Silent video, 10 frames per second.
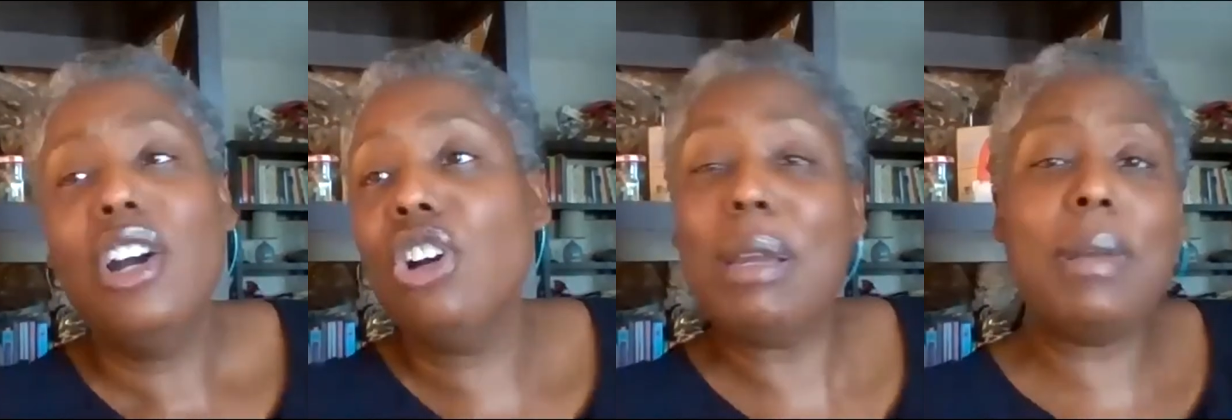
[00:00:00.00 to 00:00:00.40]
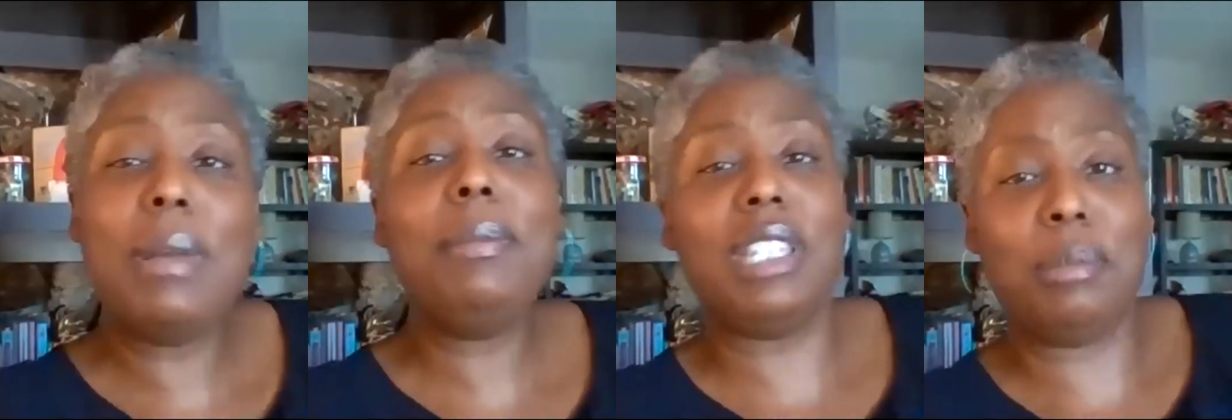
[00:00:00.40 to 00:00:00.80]
or my
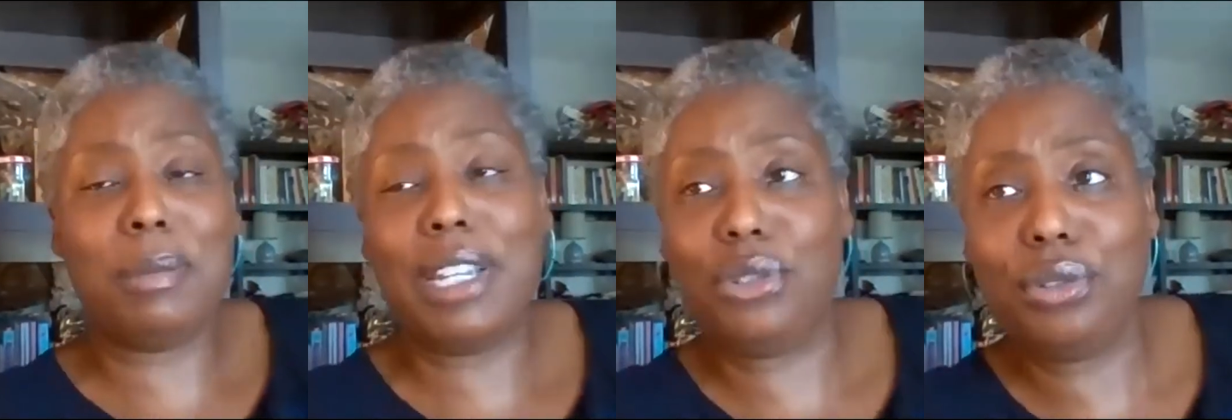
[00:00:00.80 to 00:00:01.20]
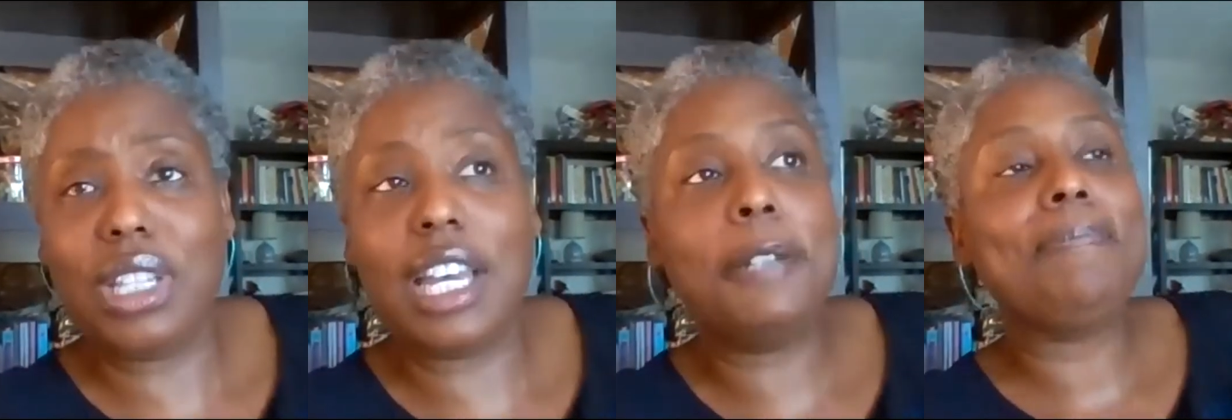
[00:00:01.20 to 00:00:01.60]
mom's going to be my
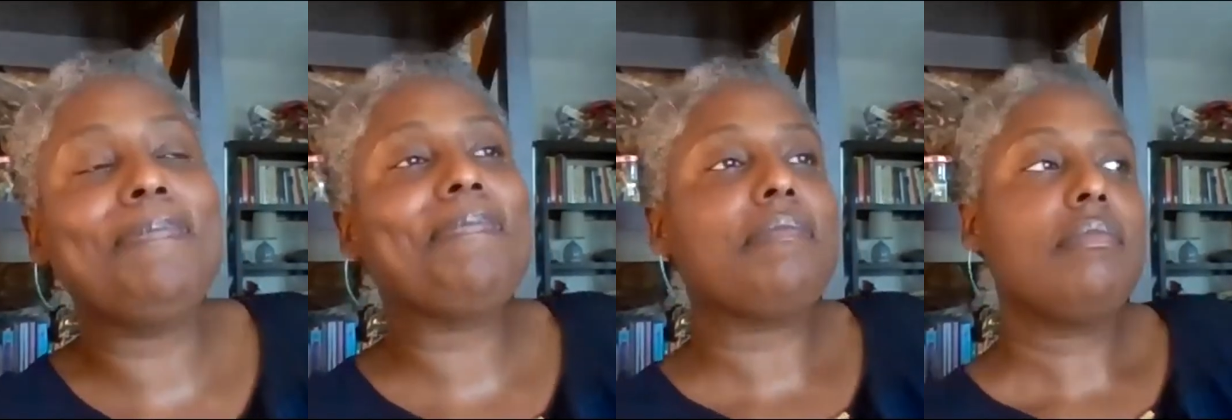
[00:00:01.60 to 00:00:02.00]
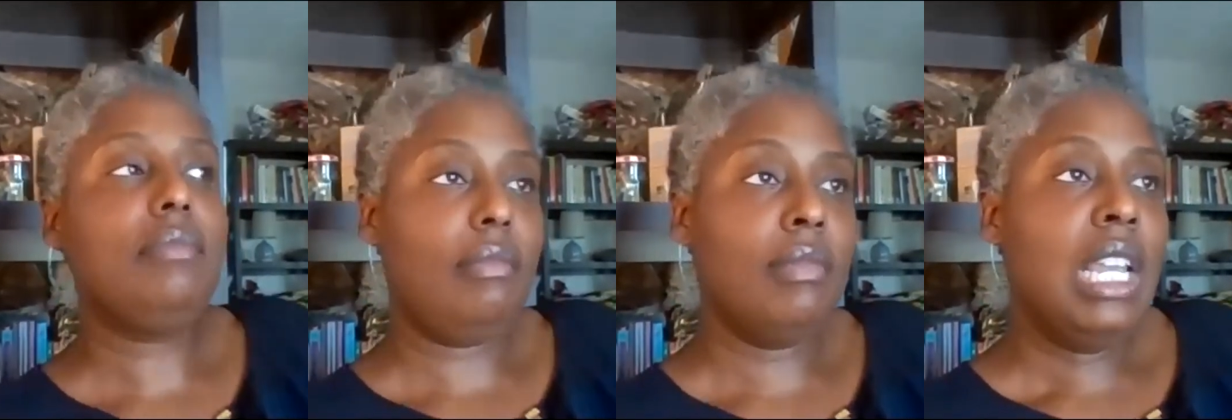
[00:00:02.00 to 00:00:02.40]
doula?
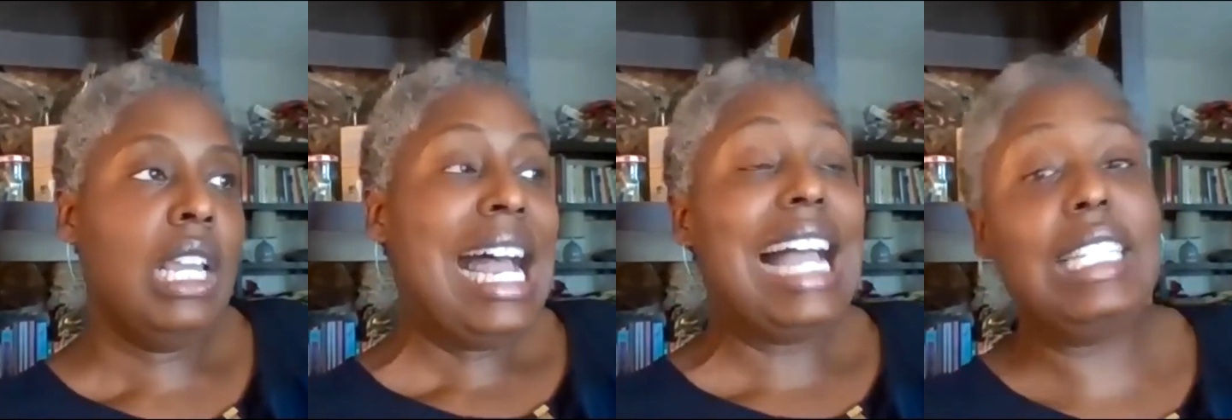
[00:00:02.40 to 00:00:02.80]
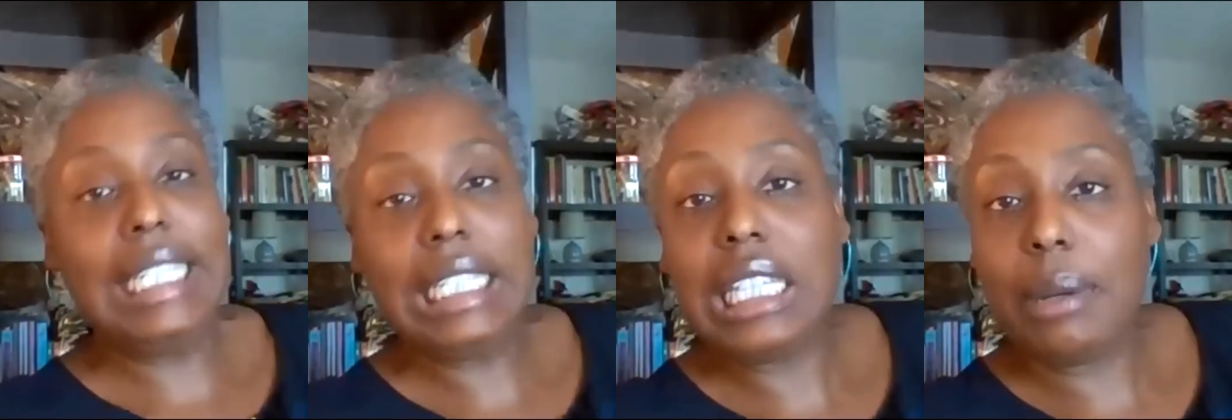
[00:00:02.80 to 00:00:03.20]

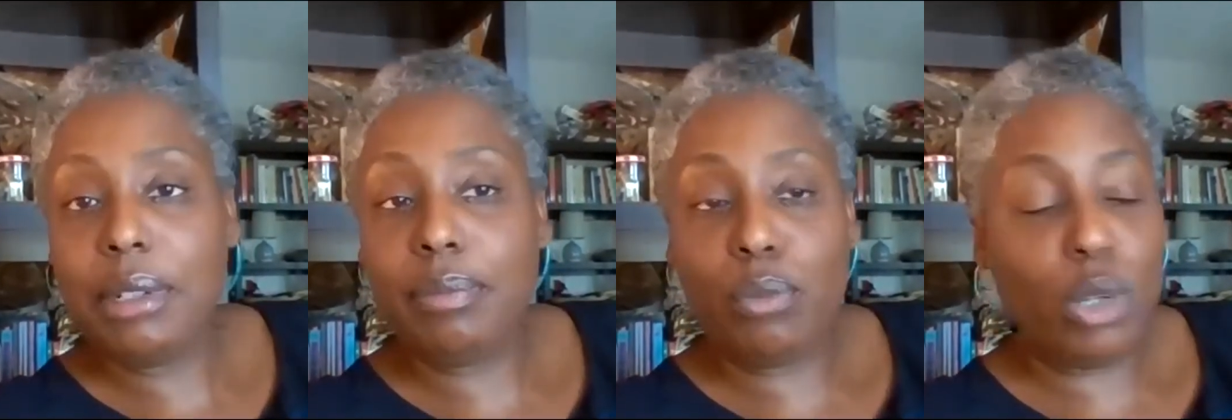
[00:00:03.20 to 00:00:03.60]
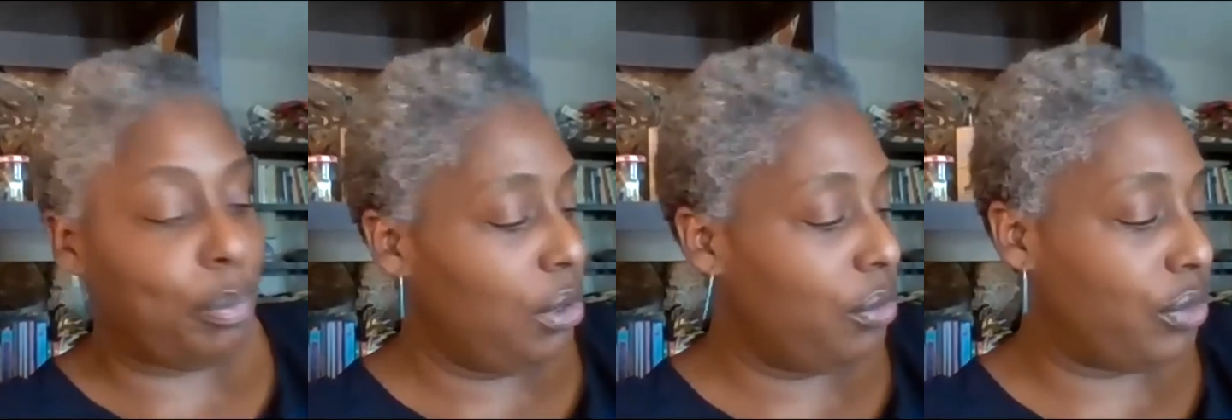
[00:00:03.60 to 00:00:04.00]
Ideally, that would work
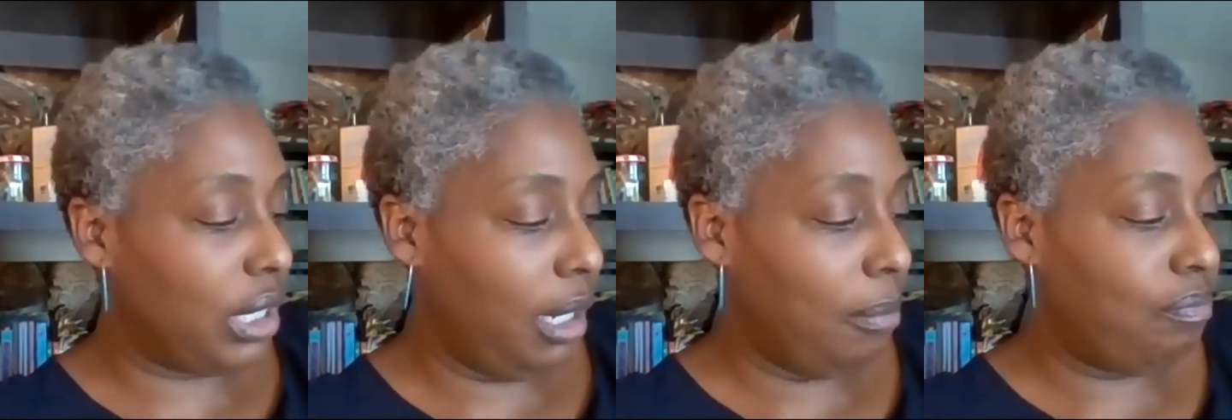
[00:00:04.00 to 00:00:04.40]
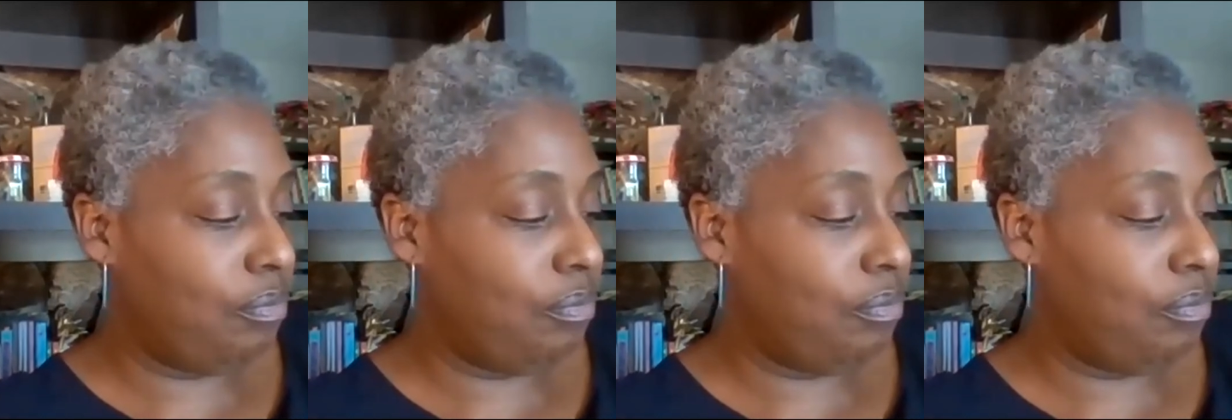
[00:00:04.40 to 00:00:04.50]
beautifully.